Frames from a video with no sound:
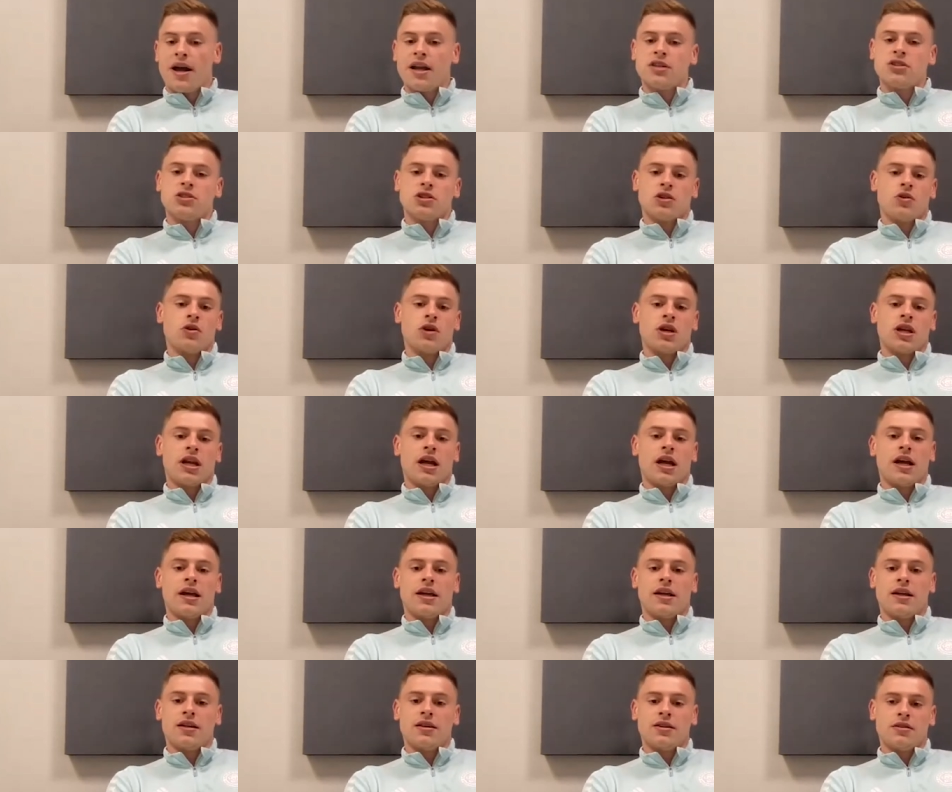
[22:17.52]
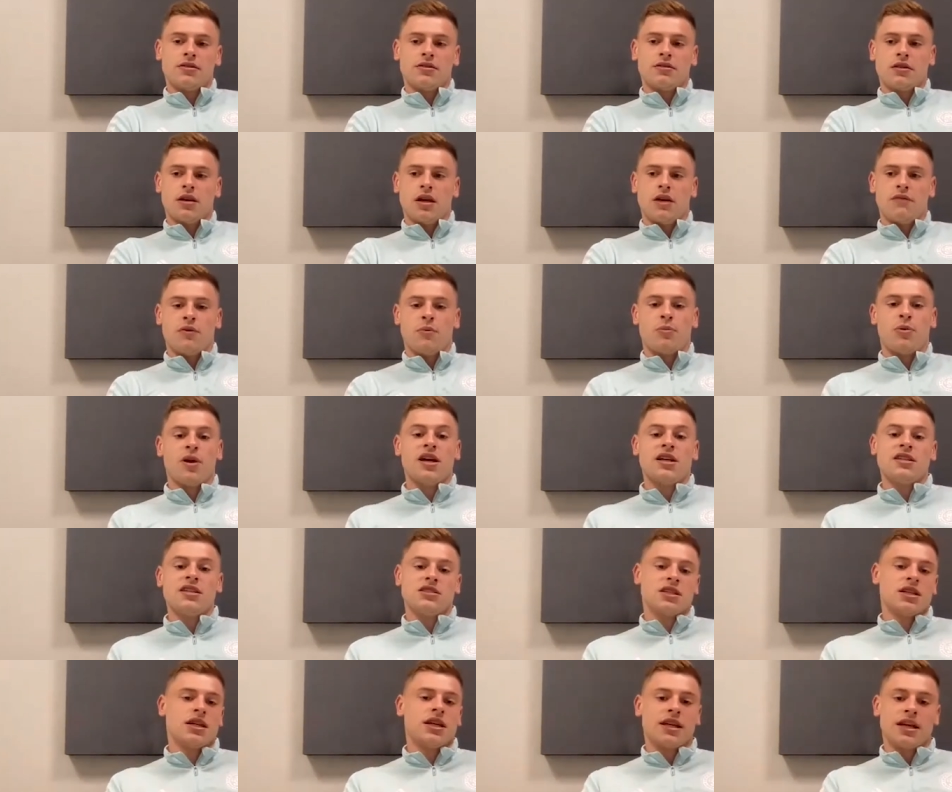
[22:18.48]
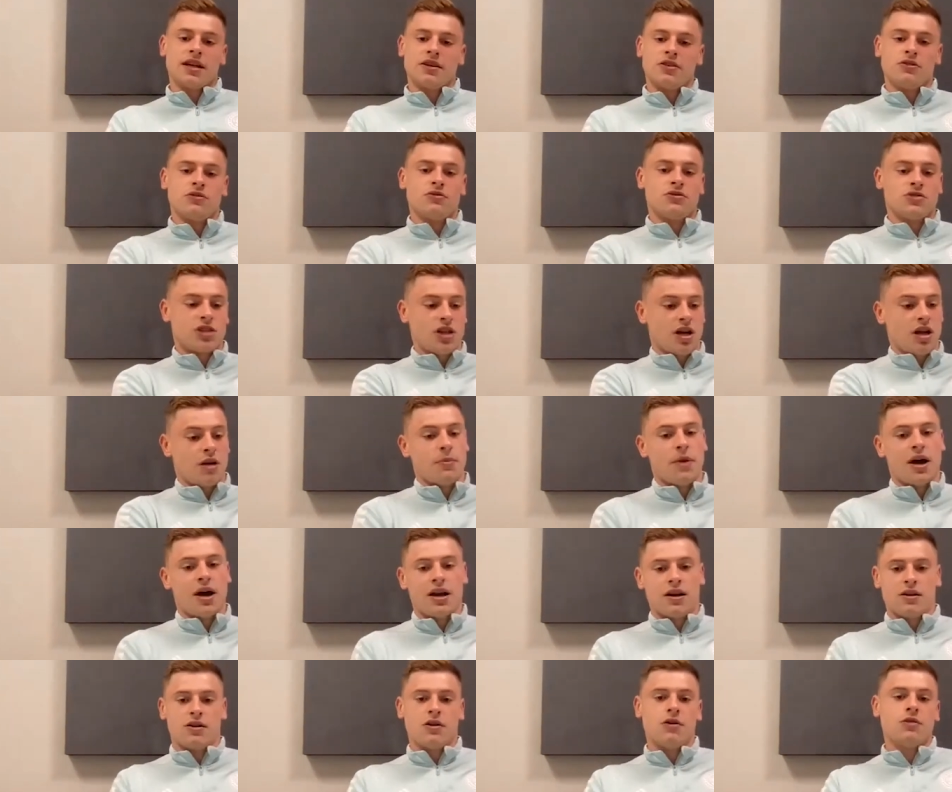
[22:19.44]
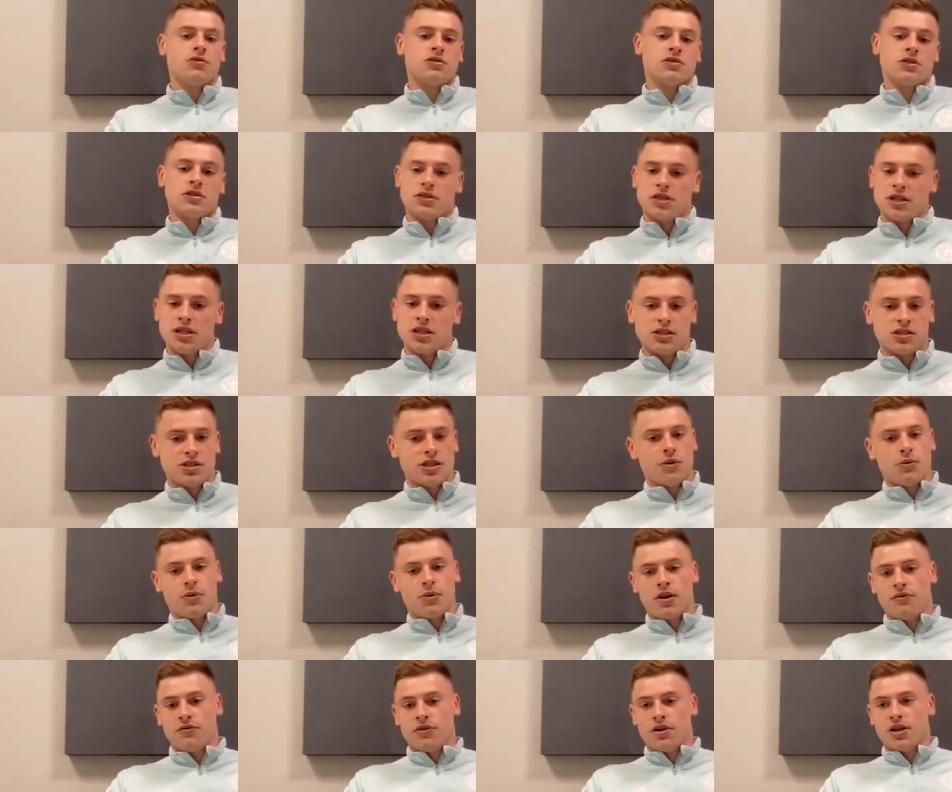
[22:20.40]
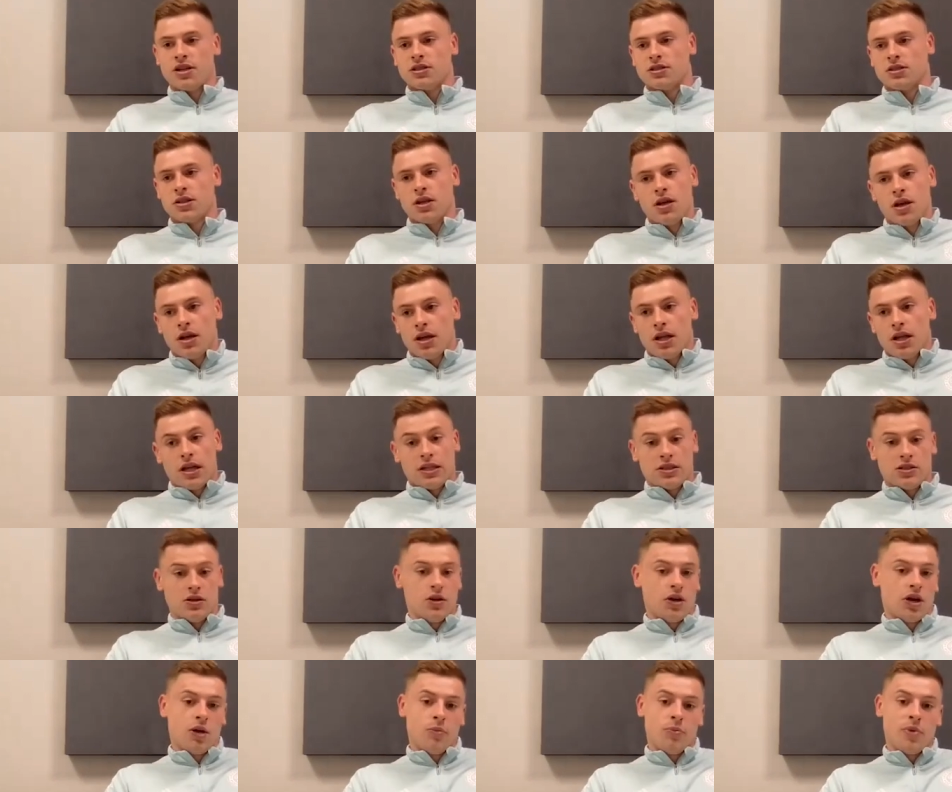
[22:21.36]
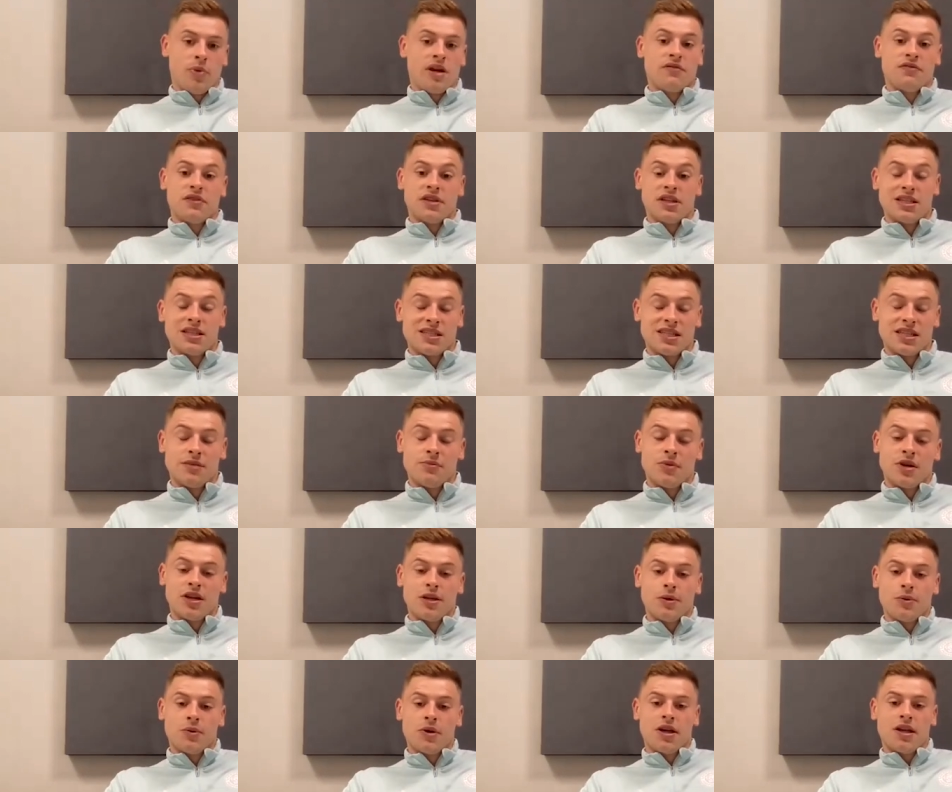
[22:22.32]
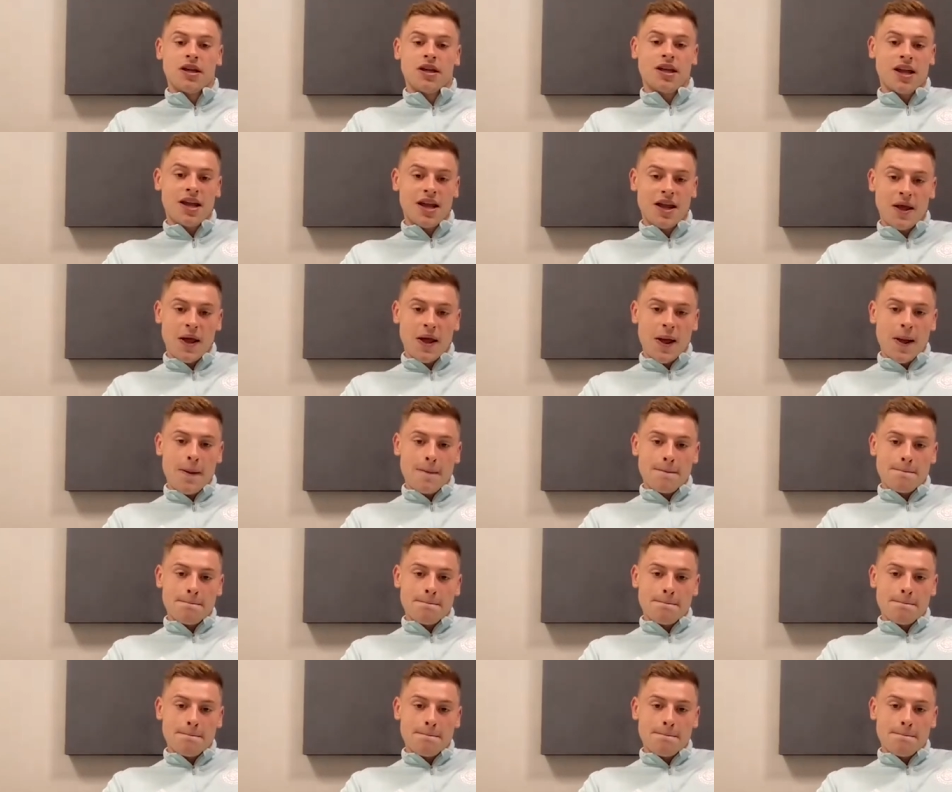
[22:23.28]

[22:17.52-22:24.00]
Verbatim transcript: you're a manager looking at it, if a player is going to get you a certain amount of goals each year, whatever it is, it's only going to benefit the team anyway.